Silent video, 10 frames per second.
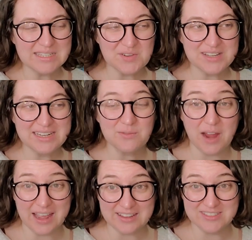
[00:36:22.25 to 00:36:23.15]
So it
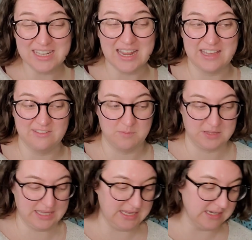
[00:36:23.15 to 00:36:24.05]
arrived and I have
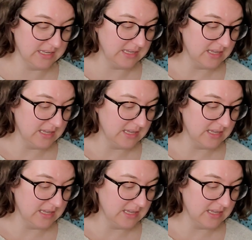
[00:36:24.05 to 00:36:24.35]
played